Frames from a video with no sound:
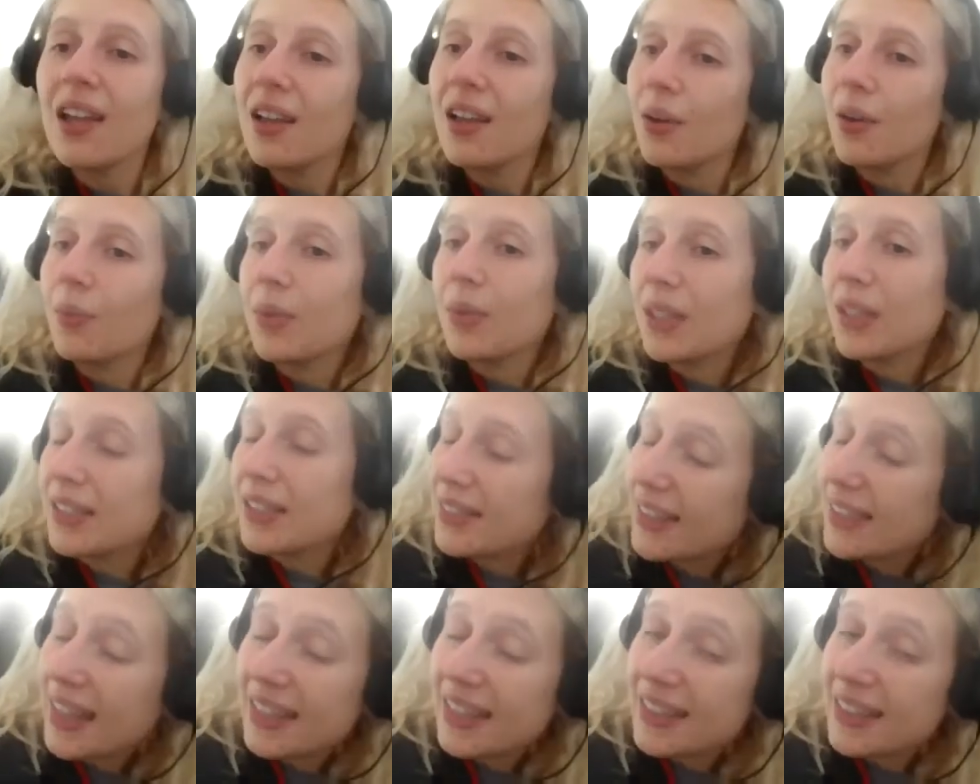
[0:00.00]
We
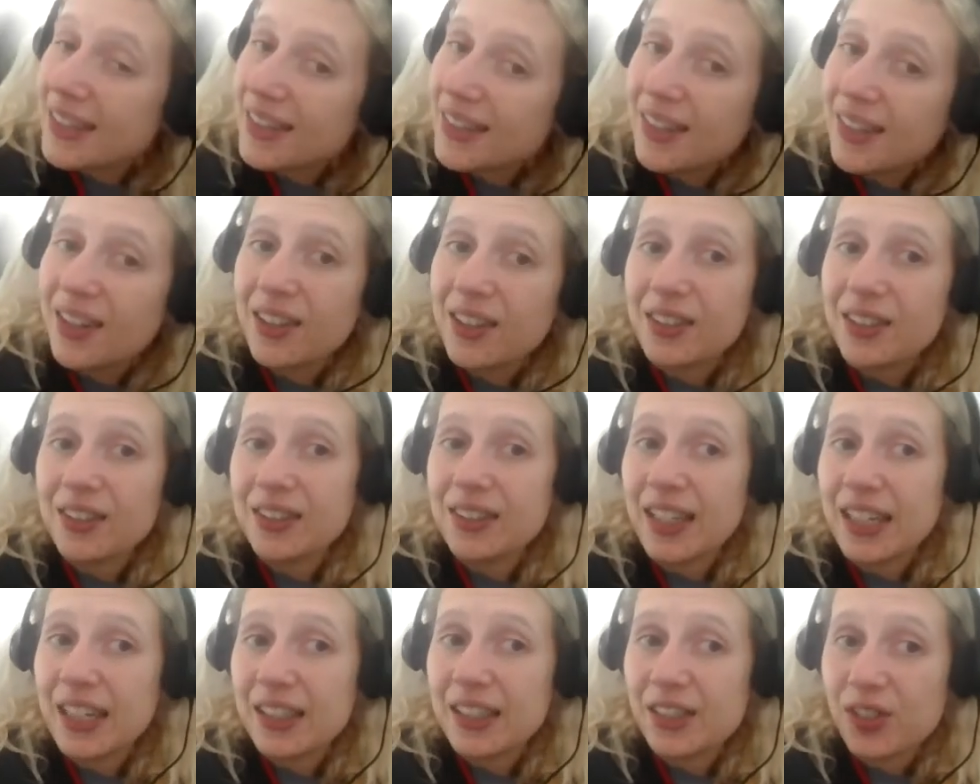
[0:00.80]
said start the
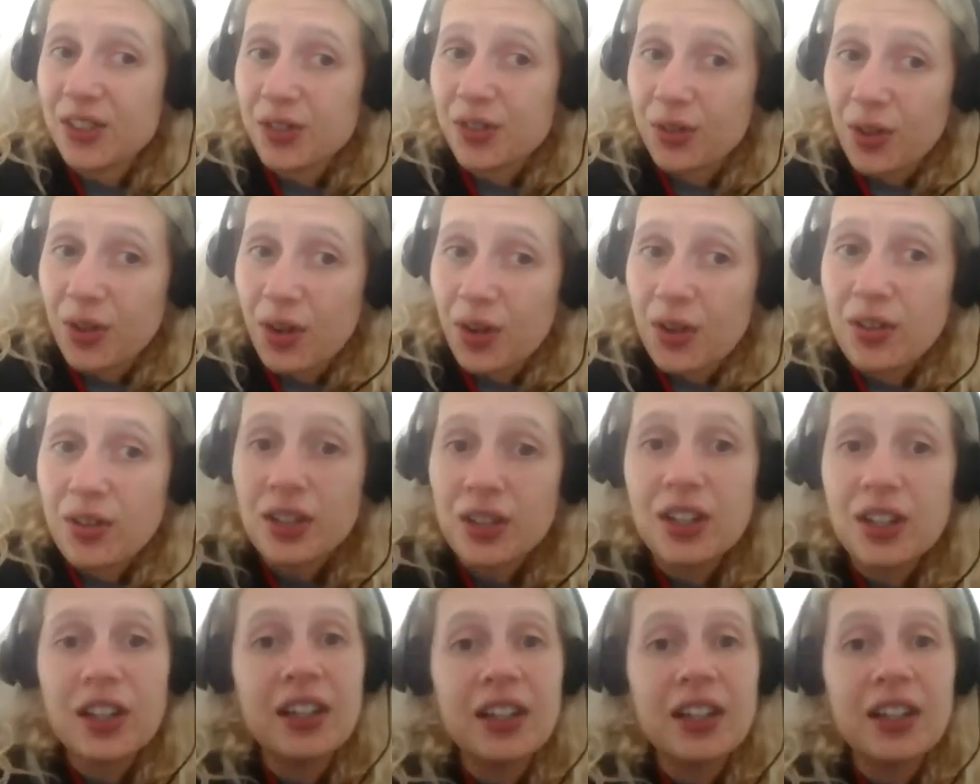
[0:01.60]
day strong.